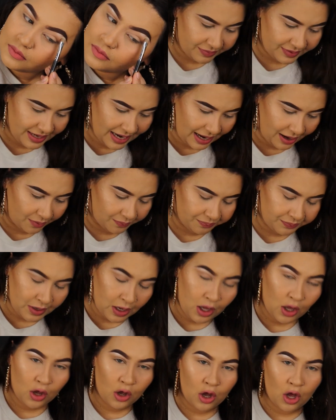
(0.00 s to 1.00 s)
Now,
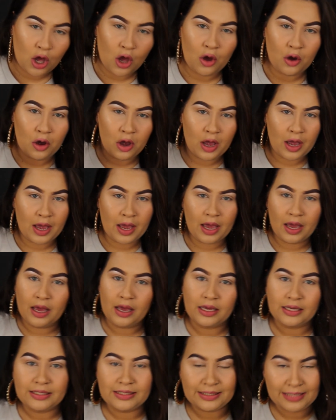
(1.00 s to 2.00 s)

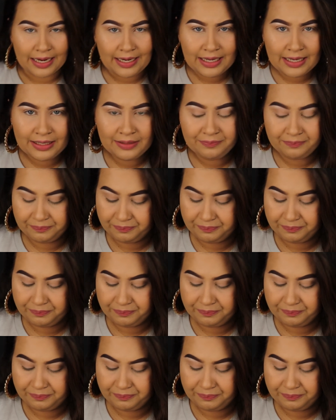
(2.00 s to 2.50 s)
second